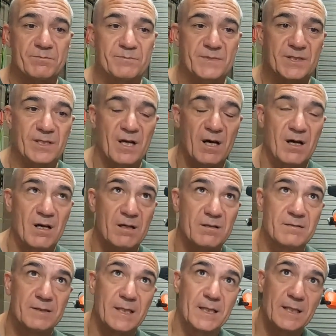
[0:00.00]
So
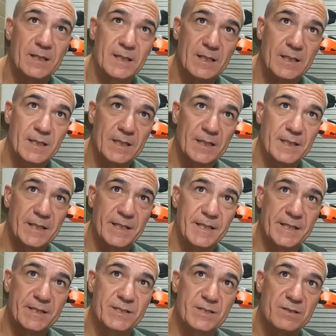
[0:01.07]

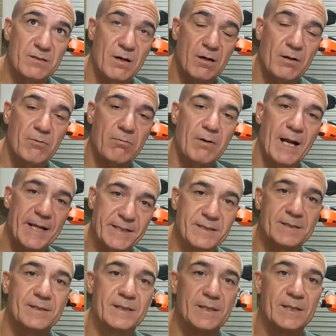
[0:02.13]
it's not great.
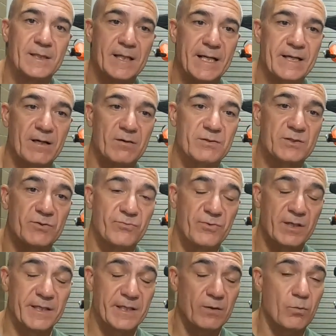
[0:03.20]
and I was a
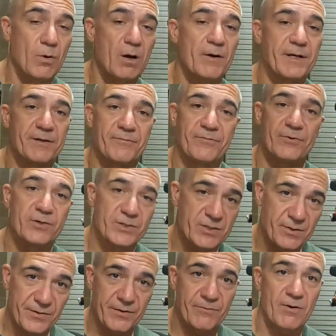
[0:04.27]
little worried at first
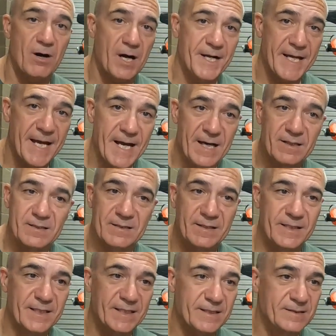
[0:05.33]
on the ride out,
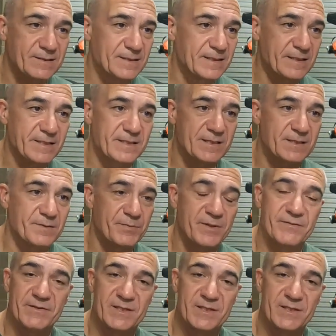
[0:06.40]
thinking, oh, this is a bit of a